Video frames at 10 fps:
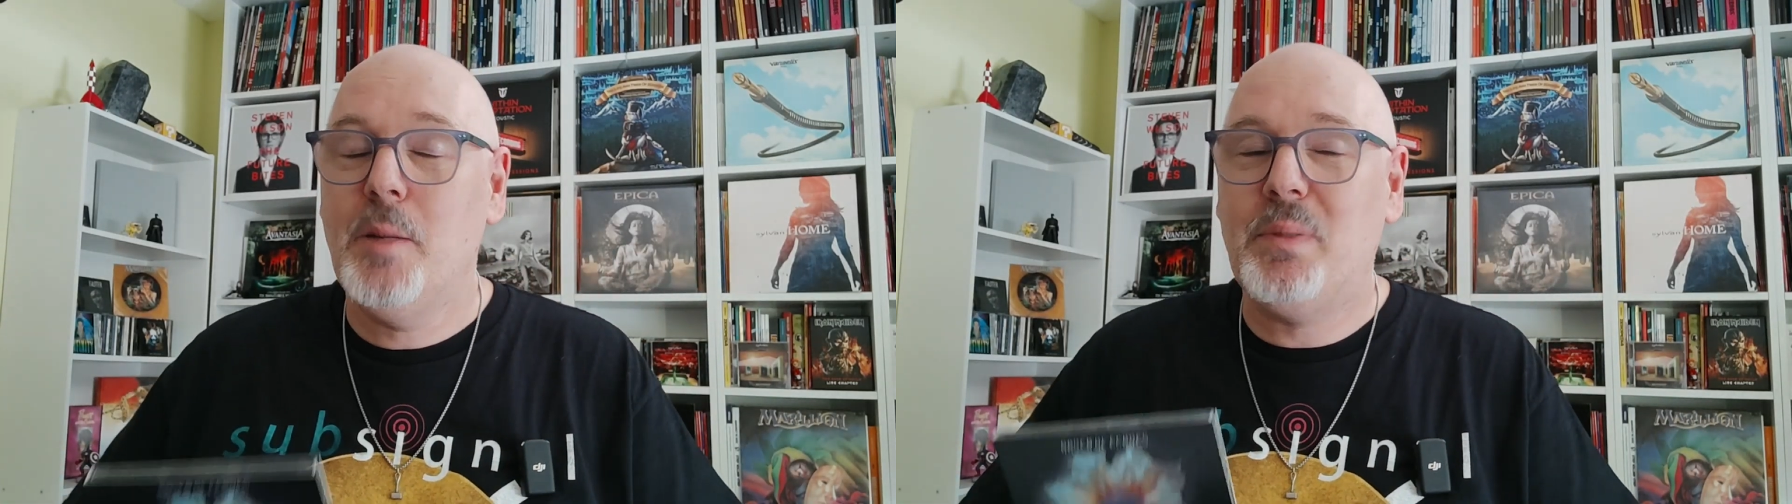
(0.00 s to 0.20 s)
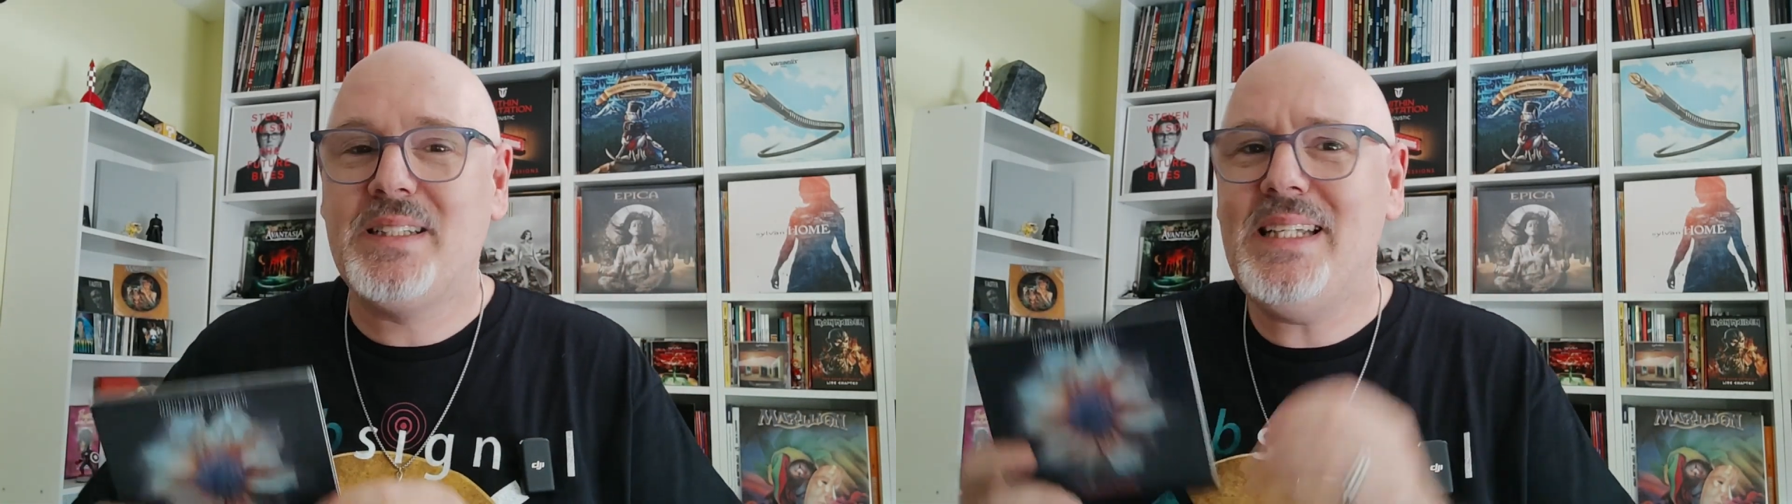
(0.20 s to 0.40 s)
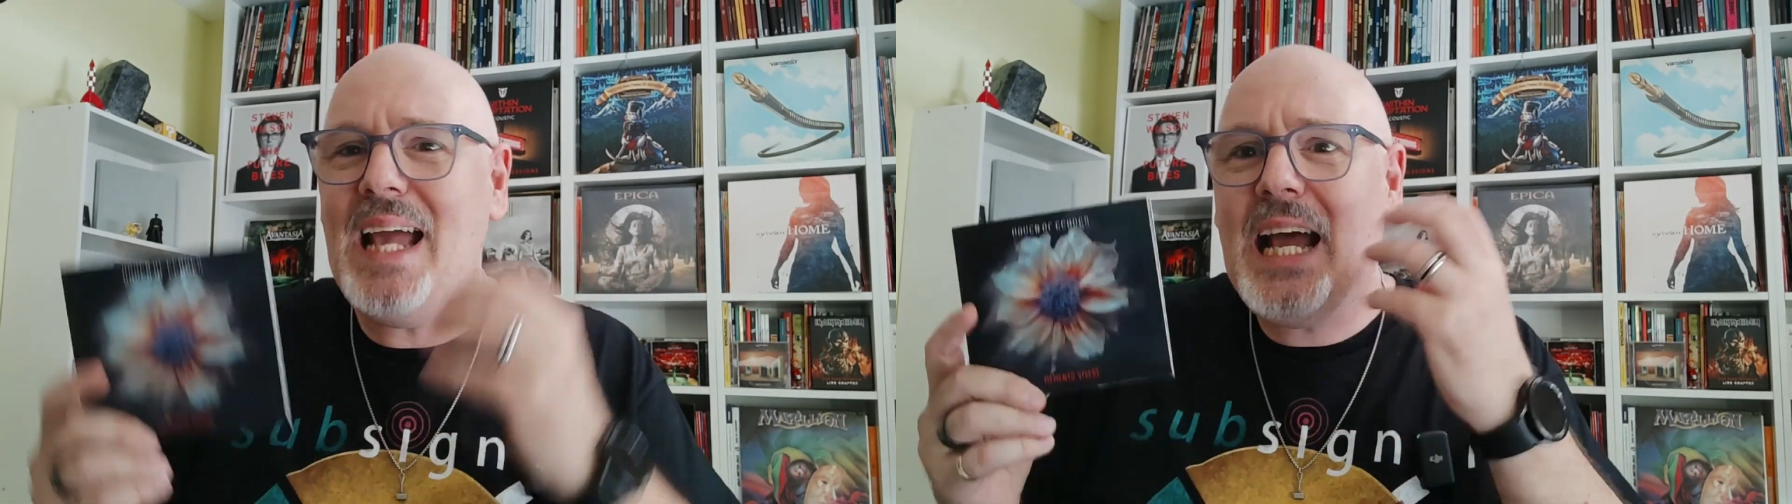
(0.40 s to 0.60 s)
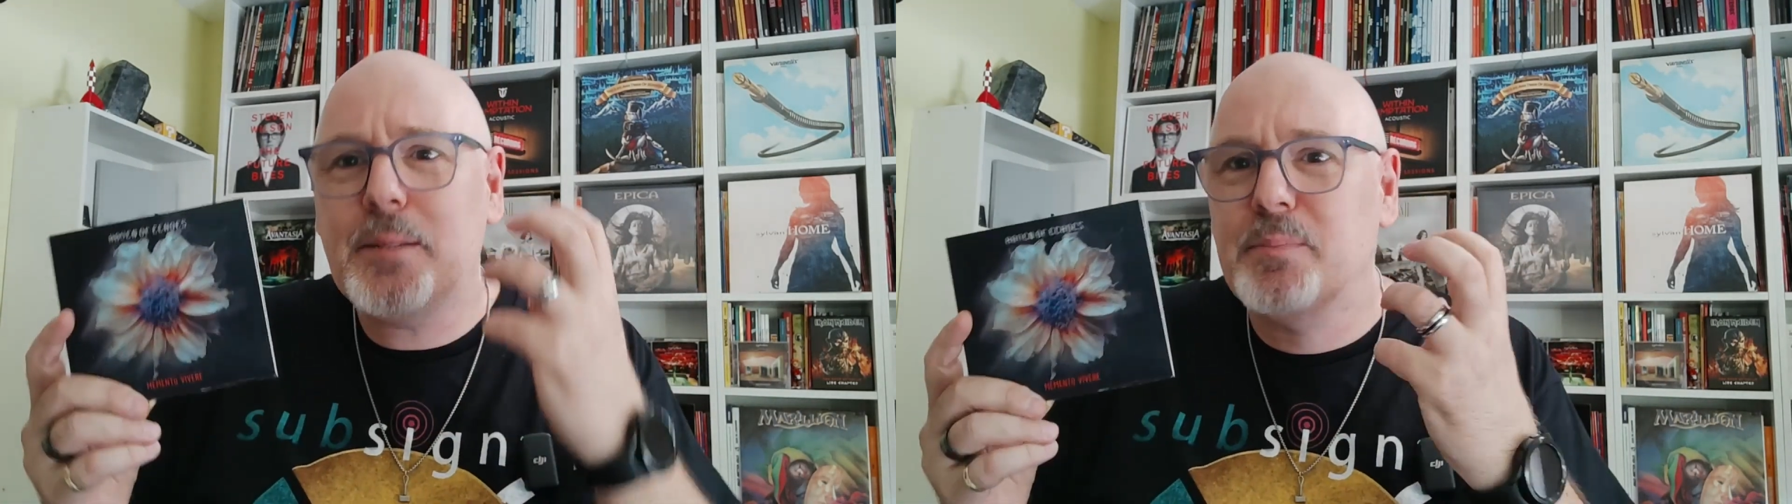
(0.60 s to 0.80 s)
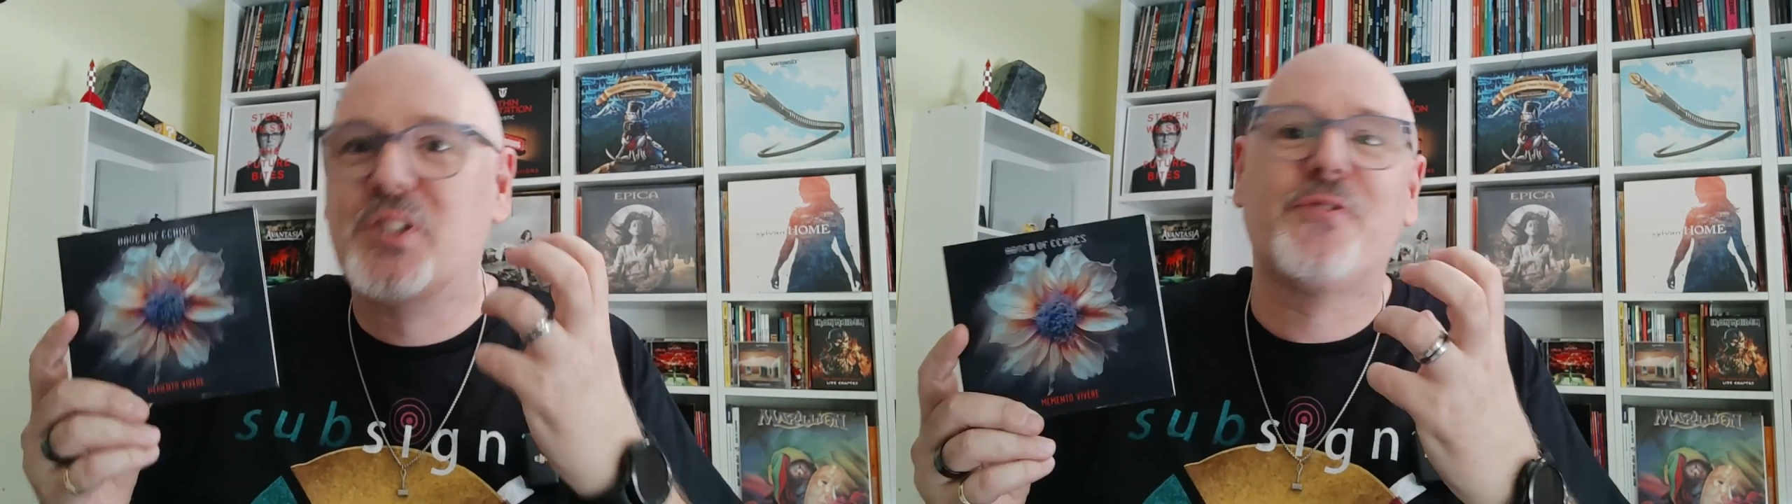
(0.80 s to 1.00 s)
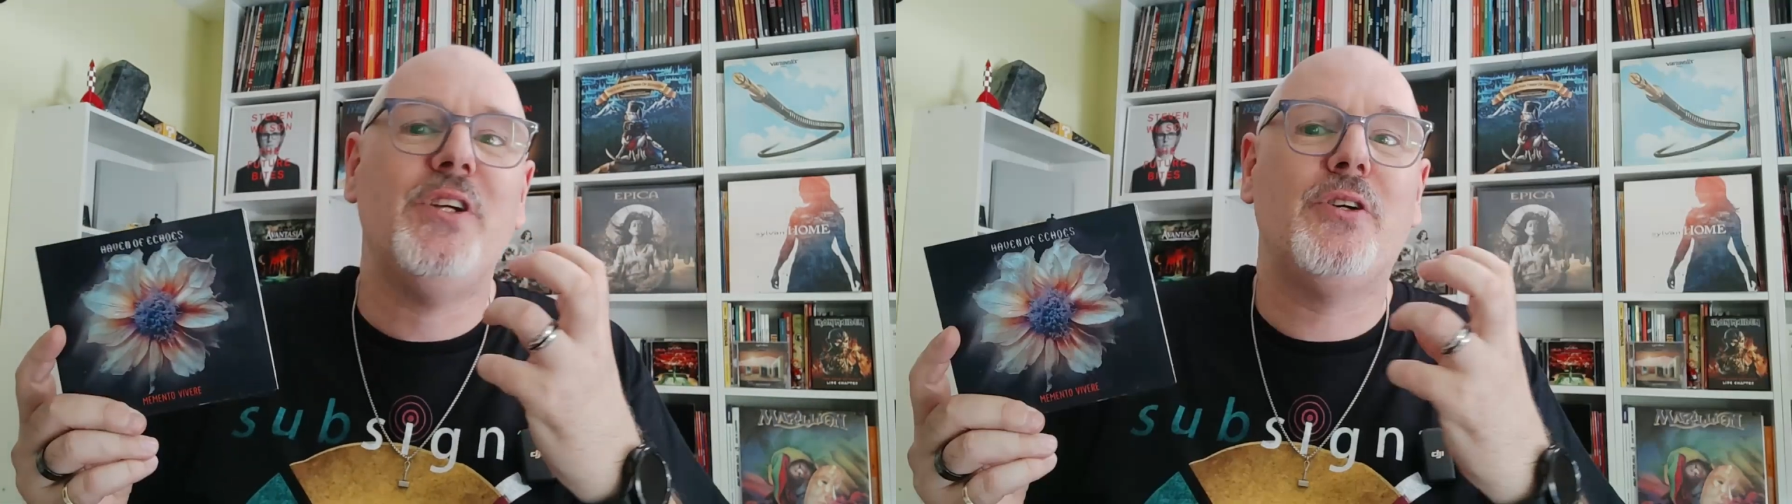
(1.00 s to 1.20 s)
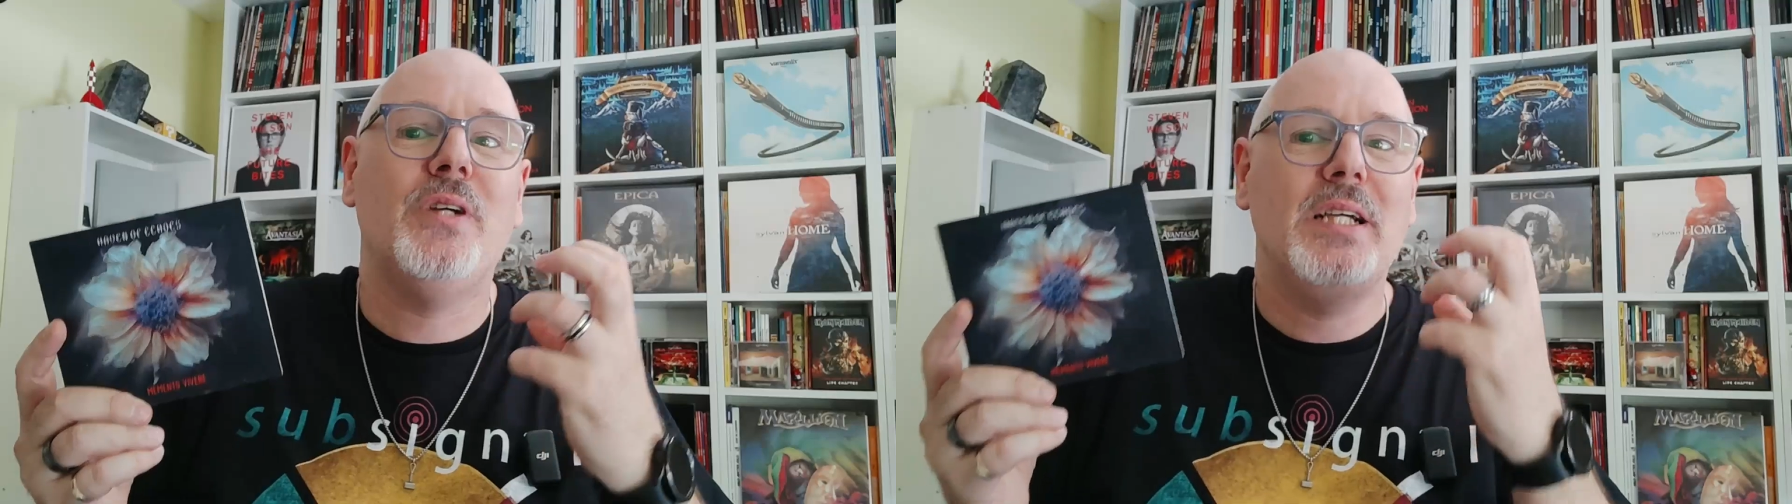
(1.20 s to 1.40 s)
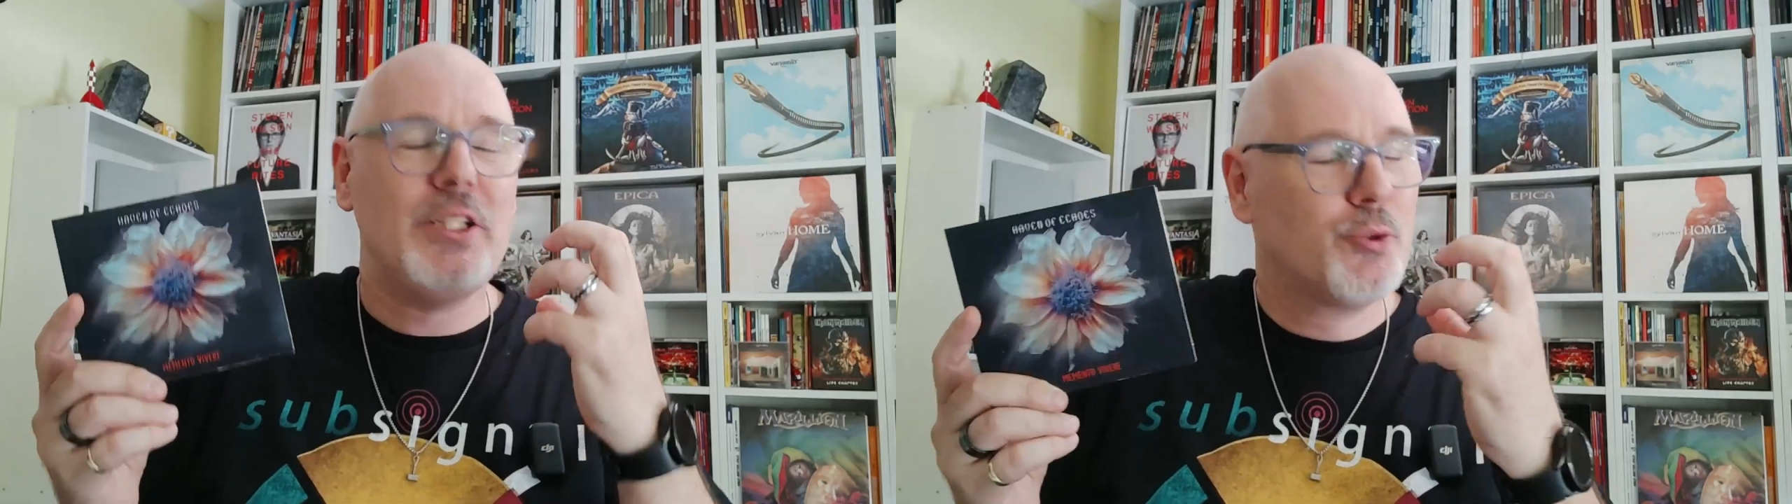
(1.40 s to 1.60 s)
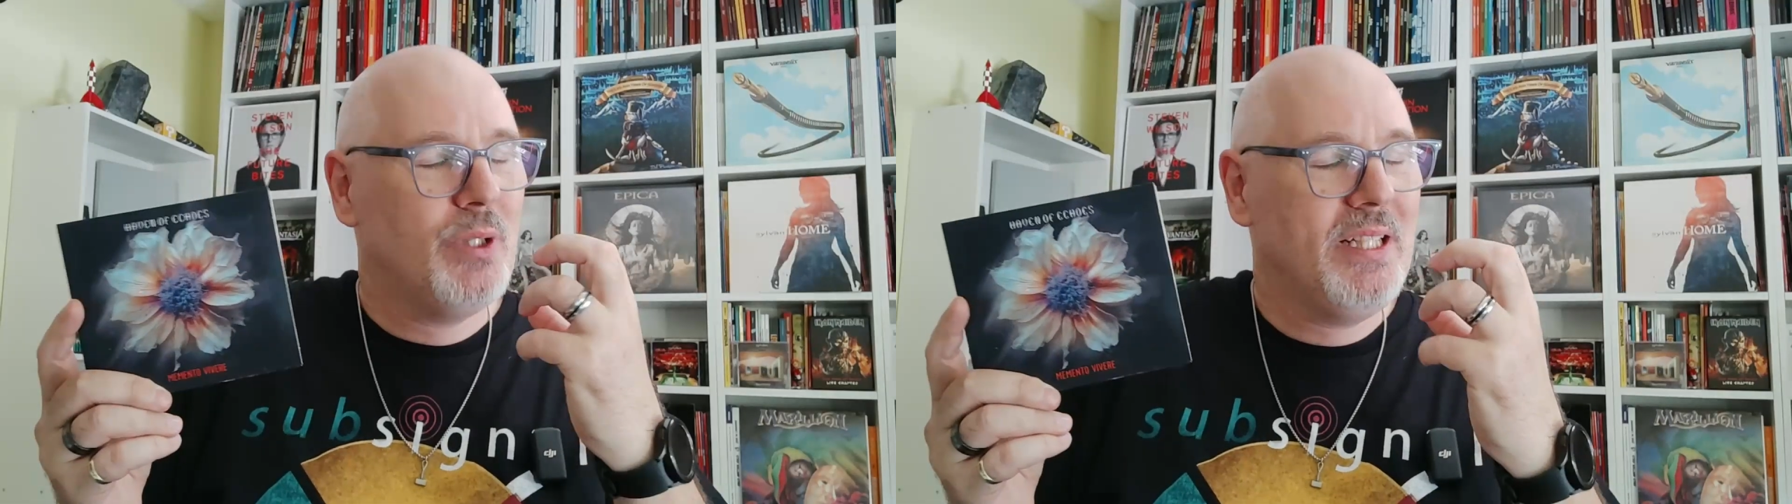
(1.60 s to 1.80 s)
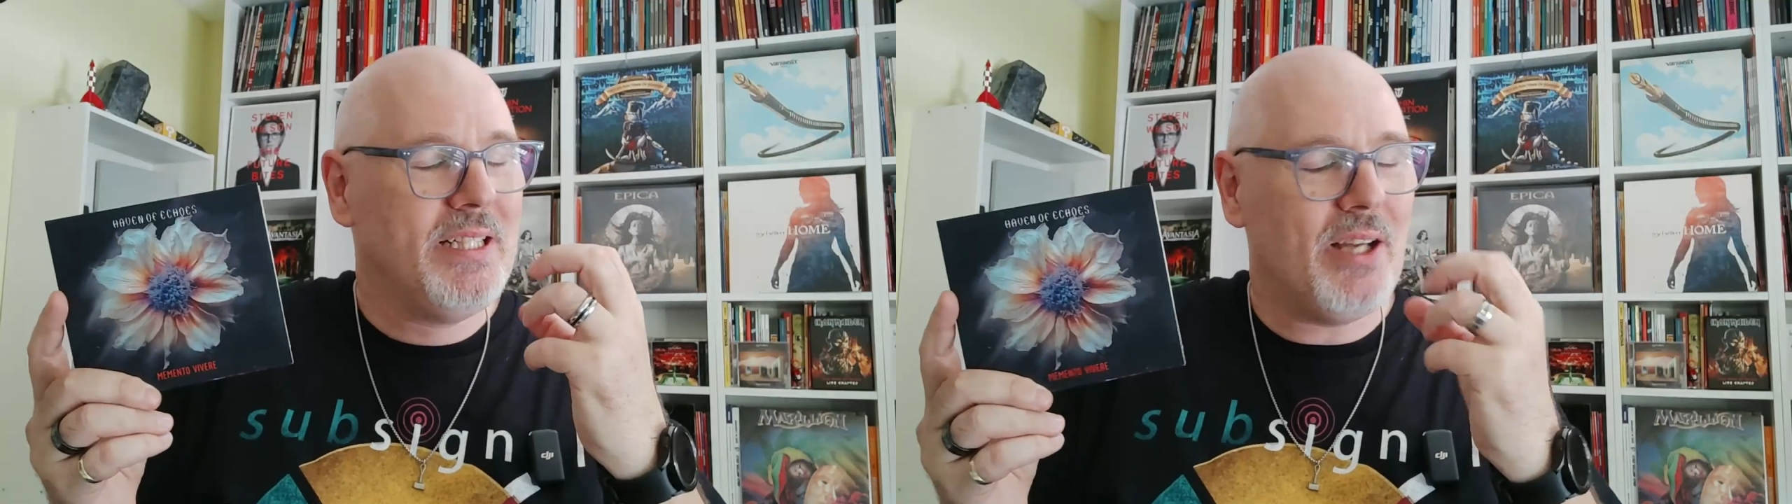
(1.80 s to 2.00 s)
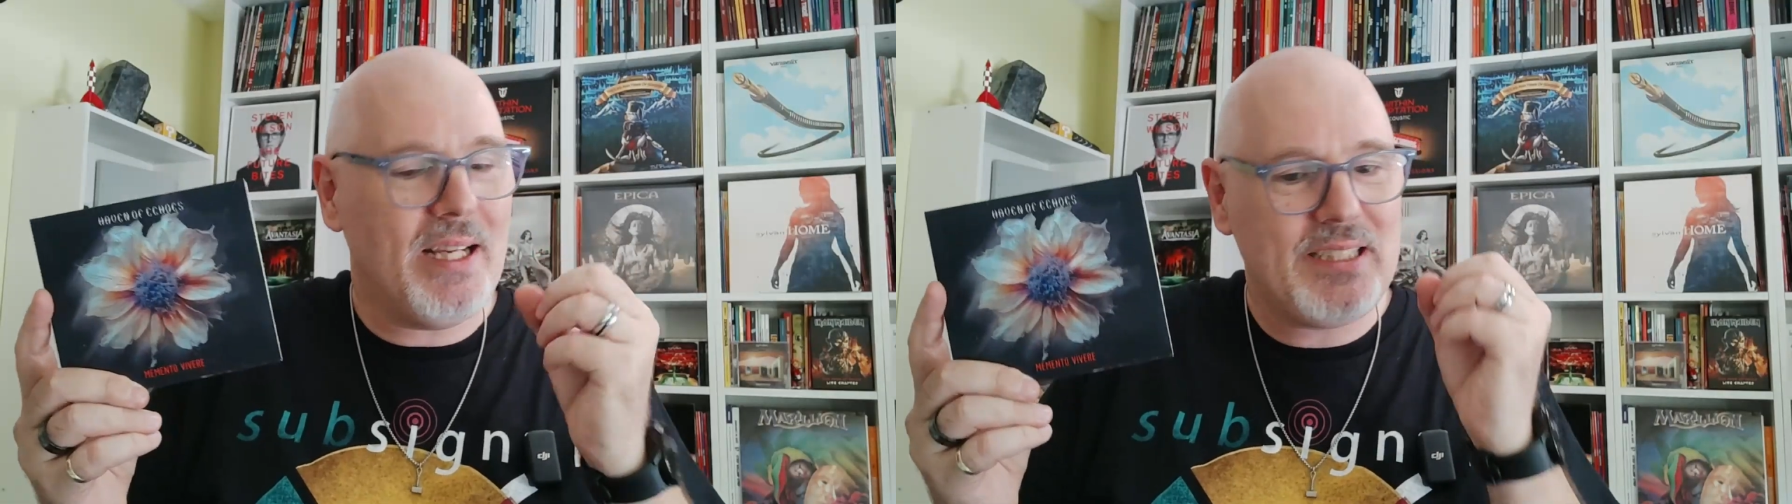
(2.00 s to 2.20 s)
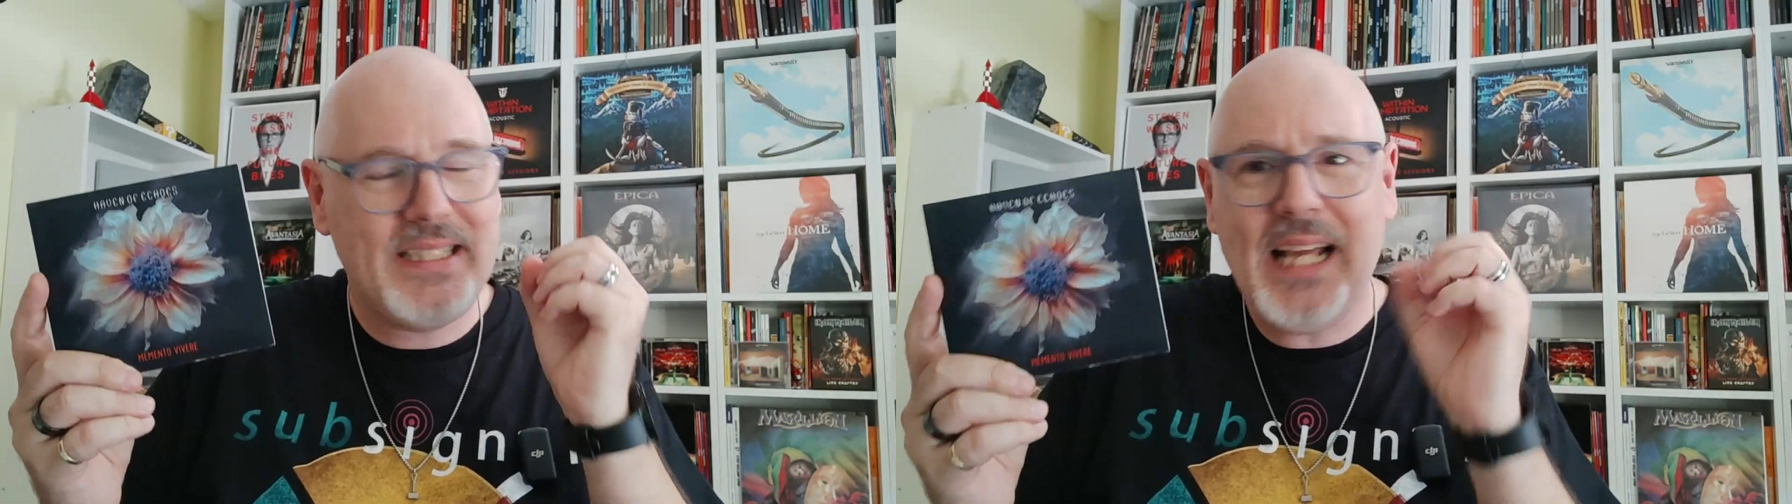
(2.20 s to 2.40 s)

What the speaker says: but the atmosphere is really nice.